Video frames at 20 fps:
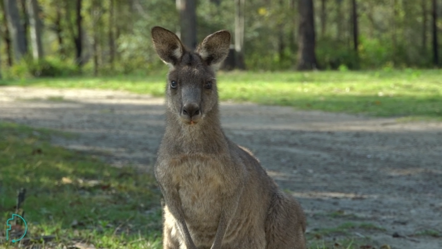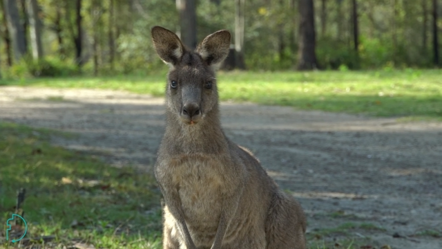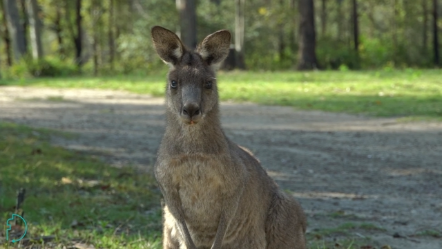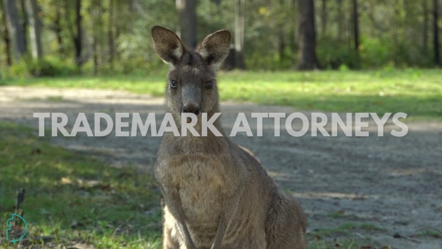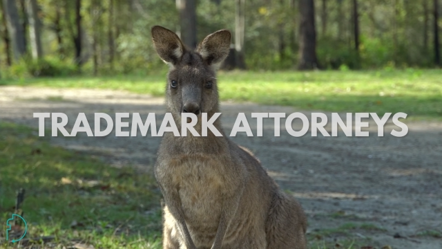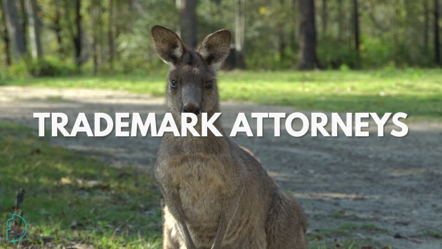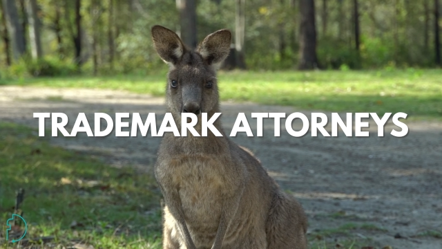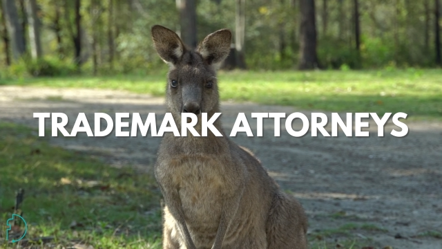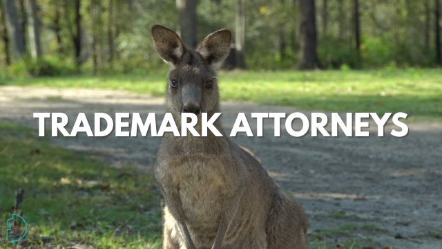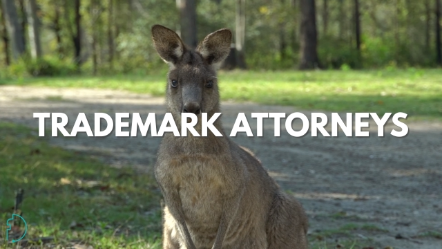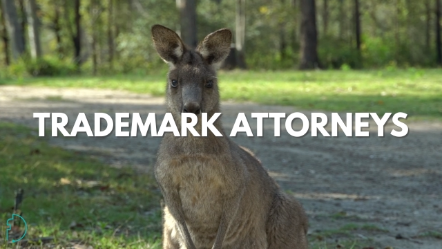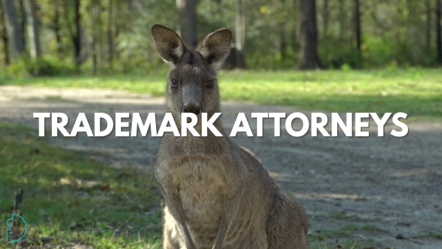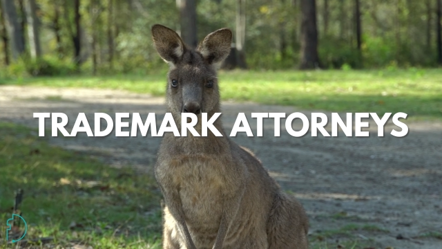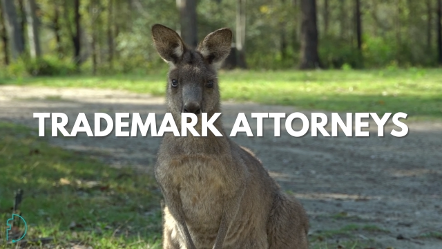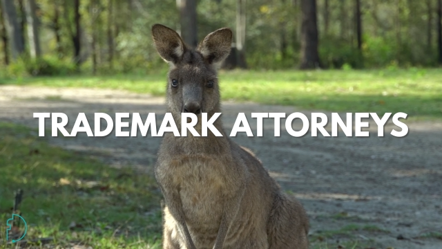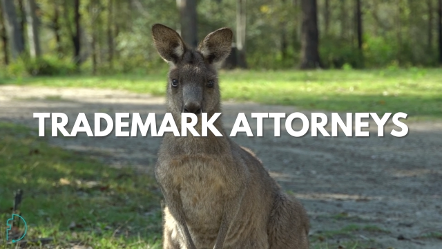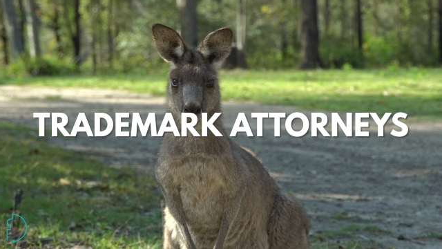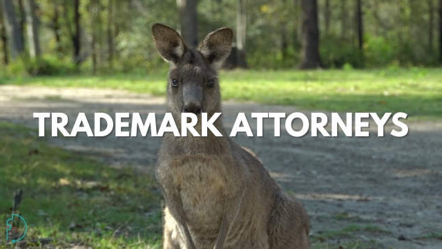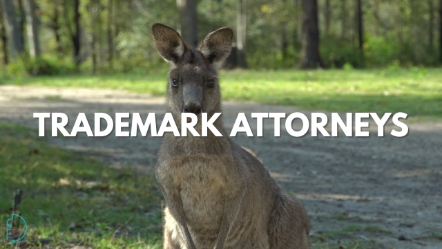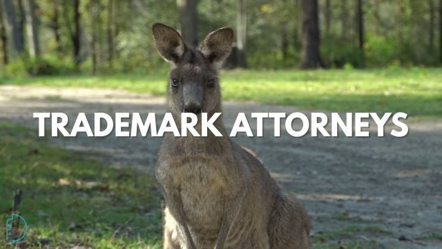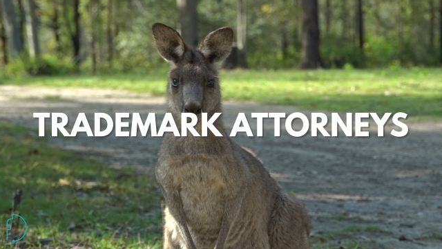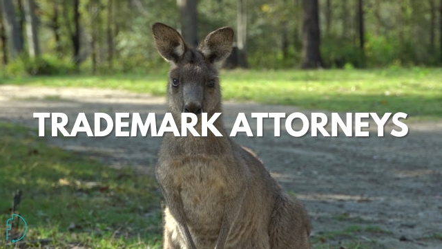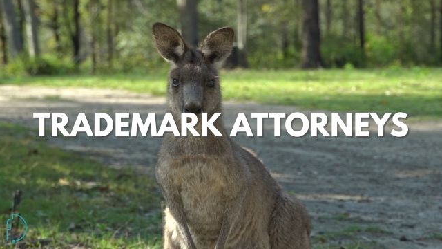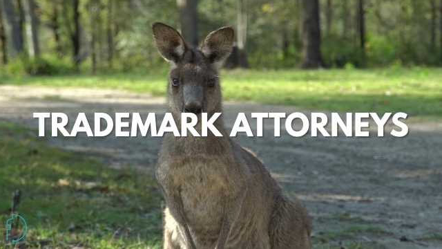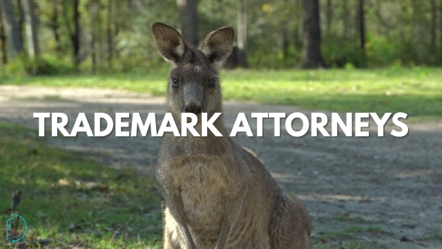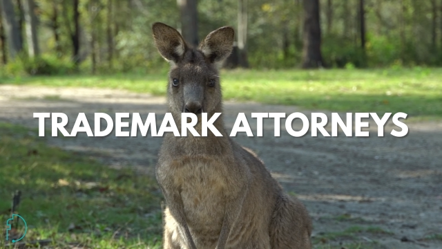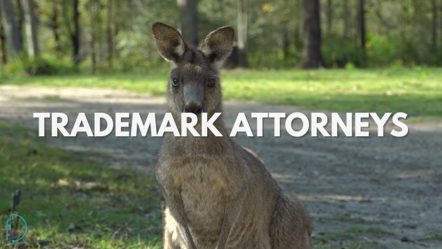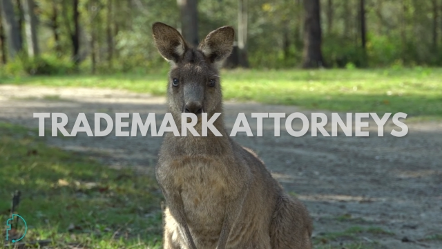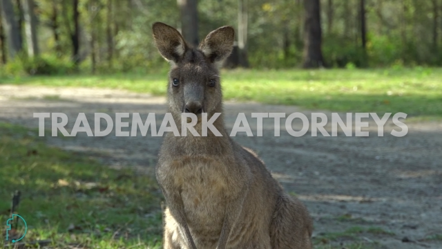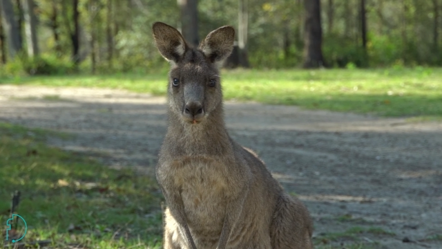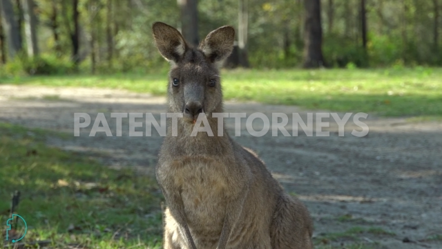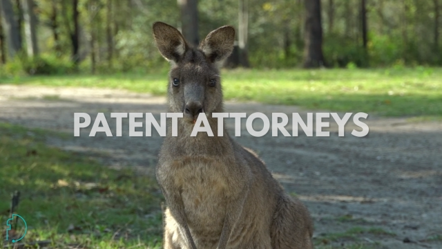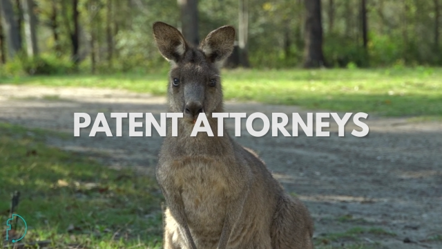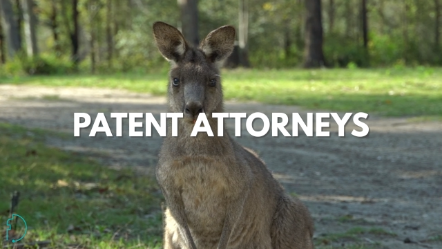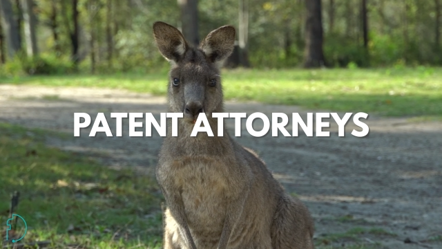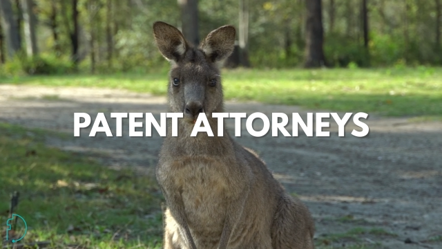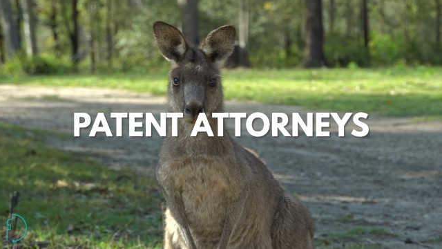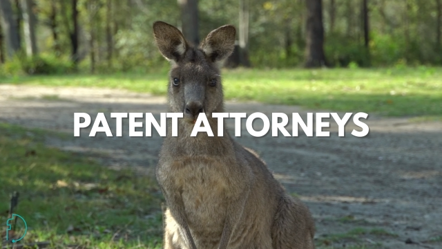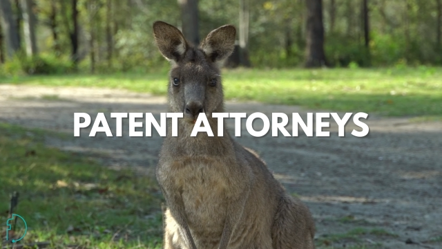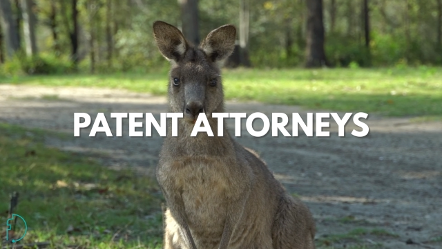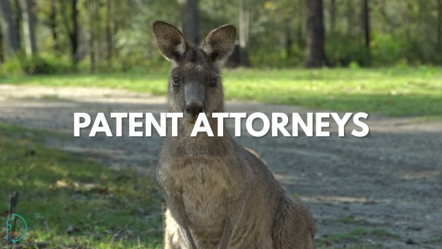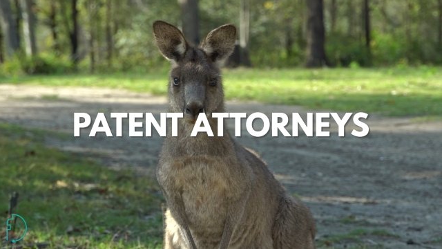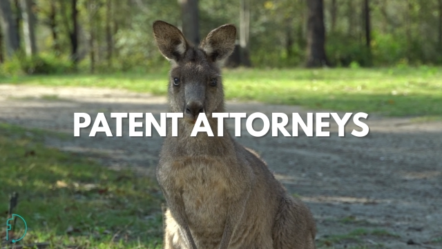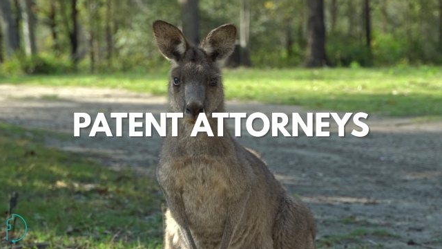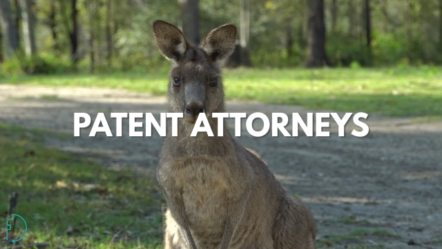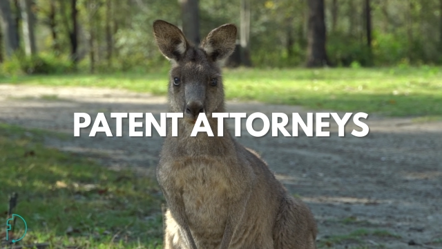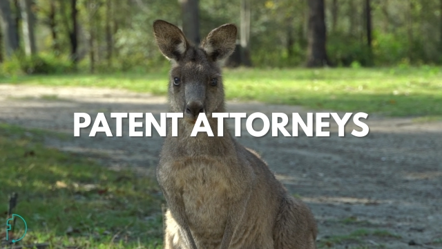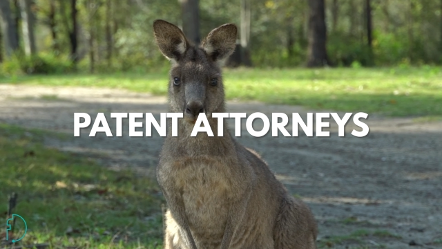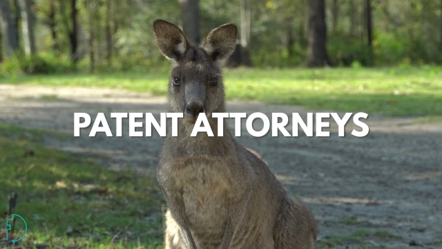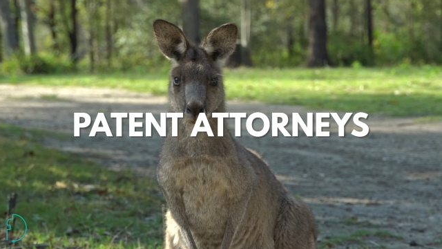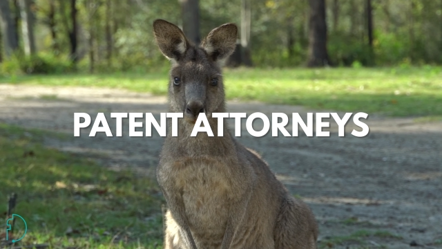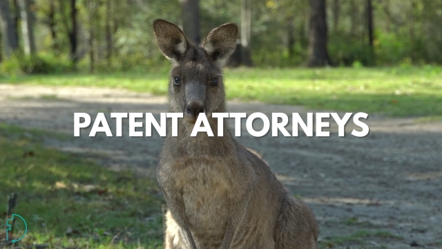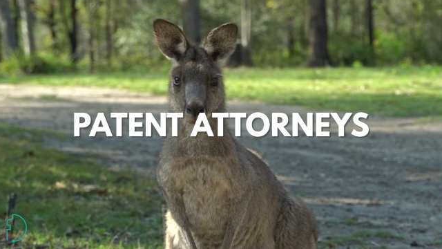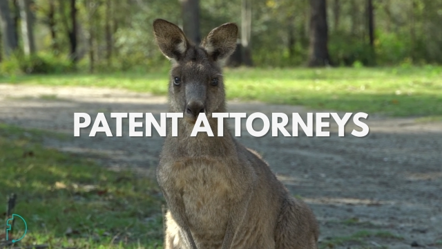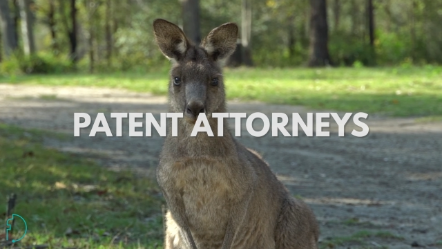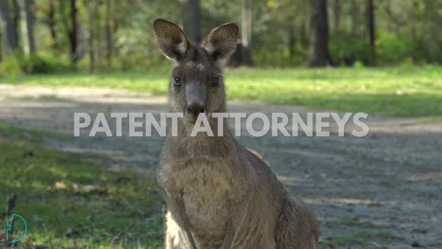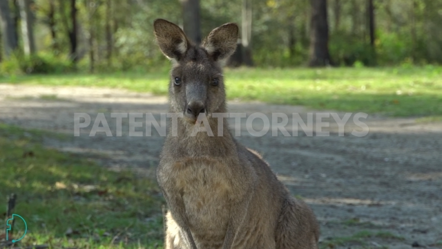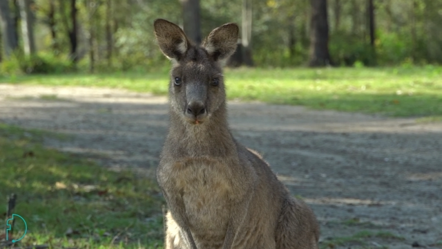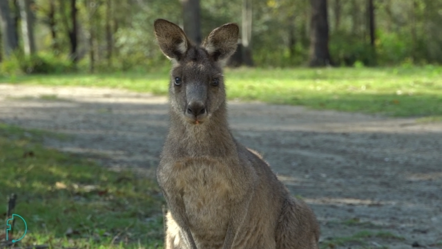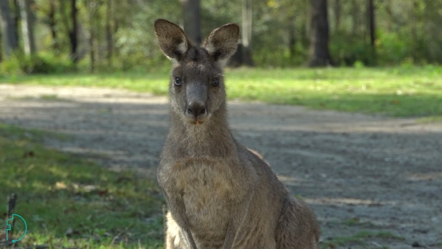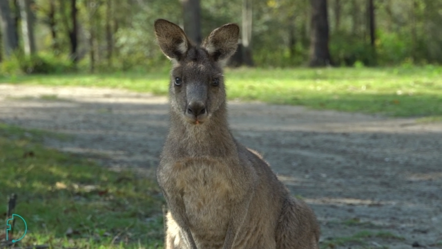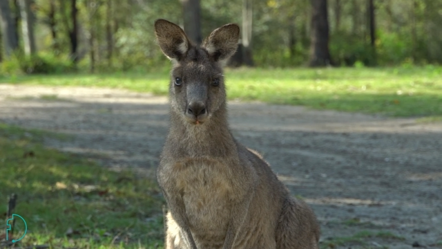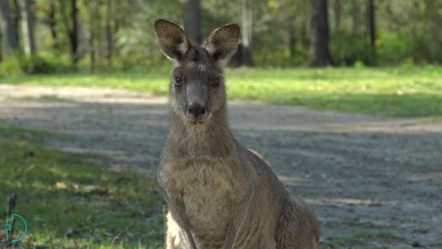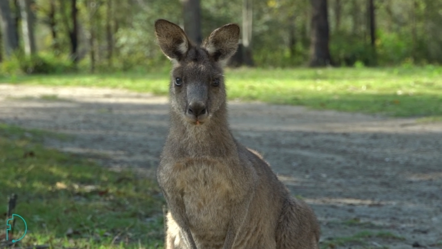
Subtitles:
[unreadable: no face in view]